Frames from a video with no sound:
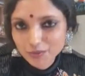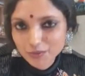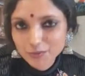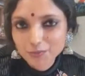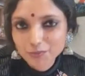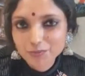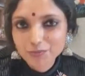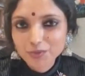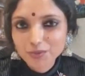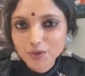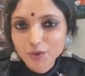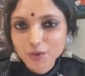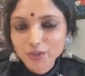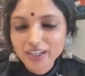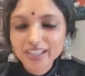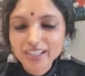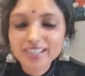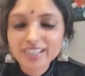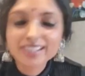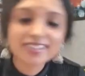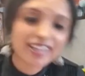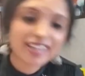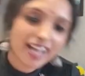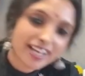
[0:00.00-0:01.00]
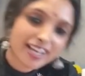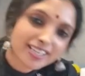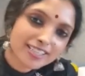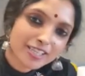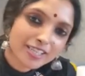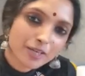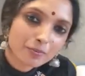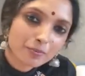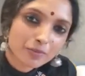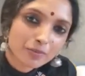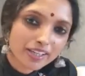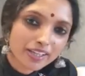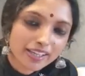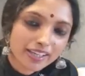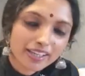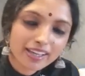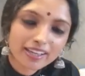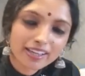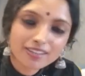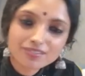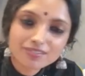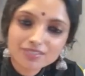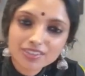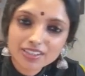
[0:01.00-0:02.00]
Okay, thanks Hema again for
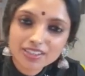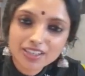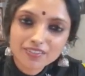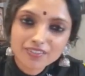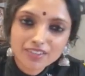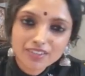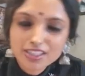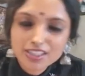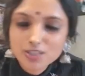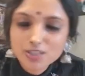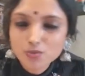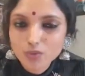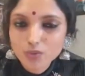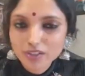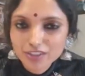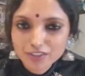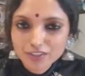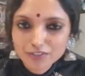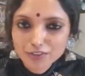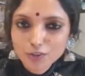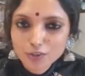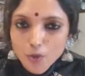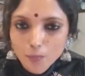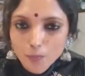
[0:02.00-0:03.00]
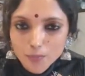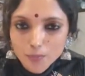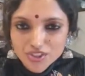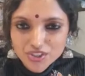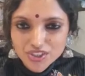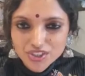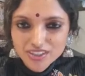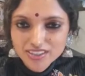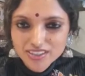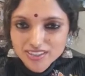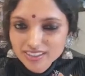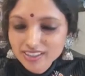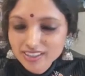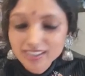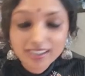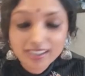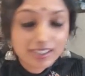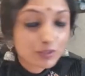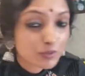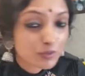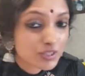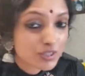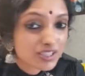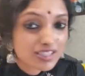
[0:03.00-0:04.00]
giving this wonderful opportunity. It
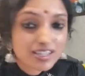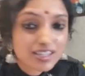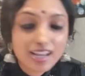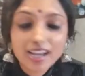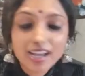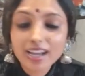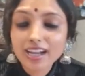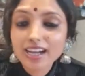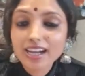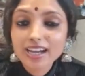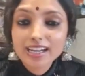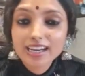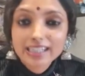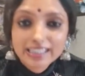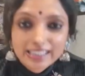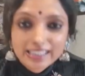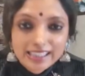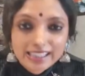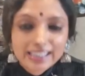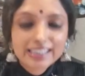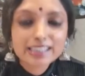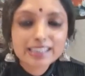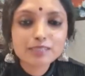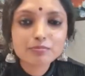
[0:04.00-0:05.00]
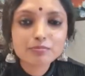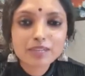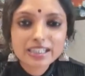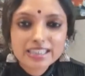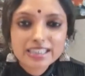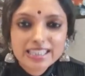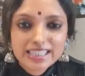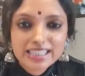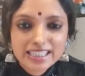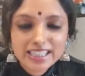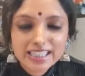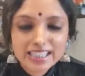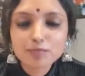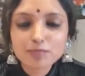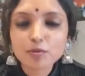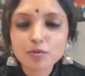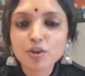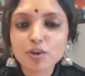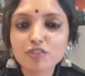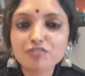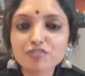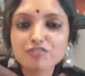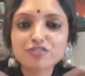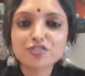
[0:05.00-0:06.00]
was really my dream of
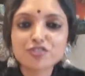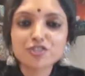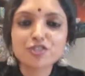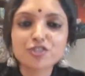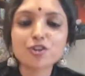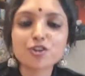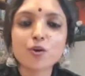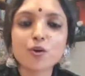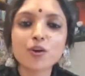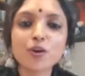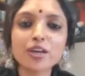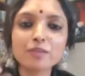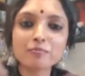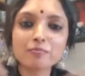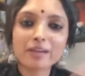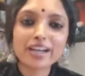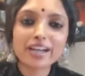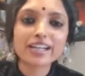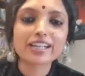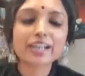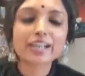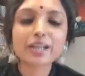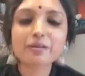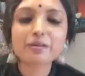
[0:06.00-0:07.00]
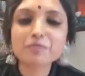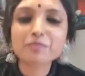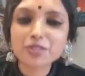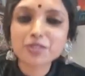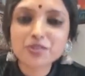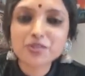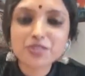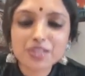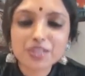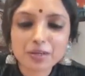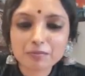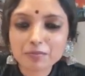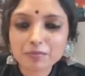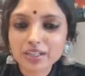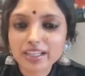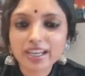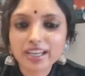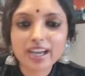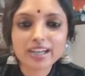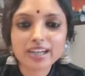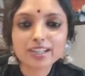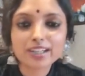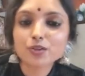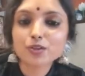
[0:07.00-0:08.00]
showing my drapes to somebody and you
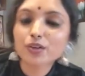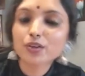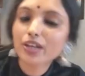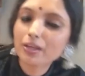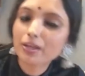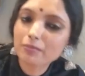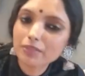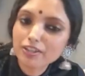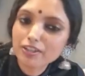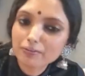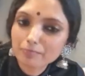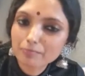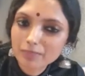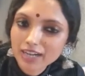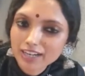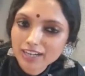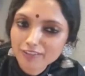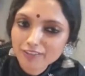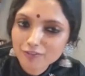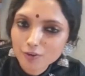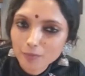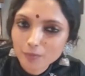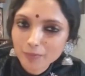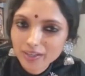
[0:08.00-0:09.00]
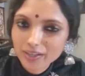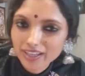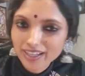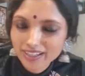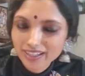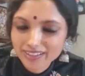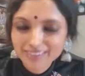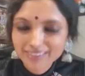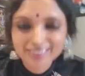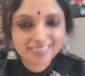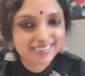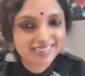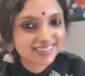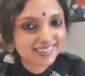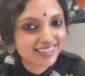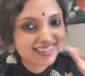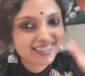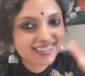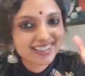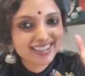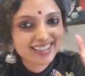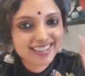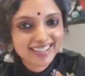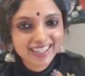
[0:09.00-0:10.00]
gave me a platform again.
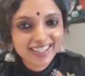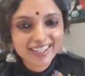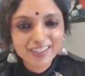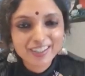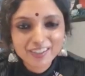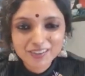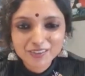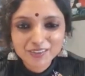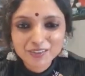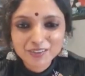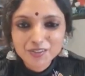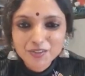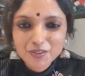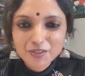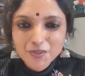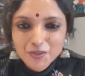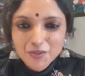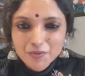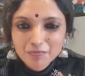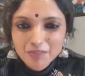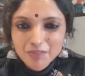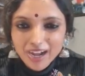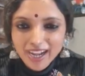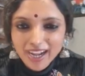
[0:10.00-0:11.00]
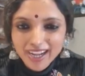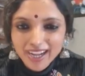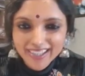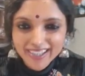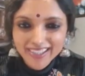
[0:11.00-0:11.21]
Thank you. Bye.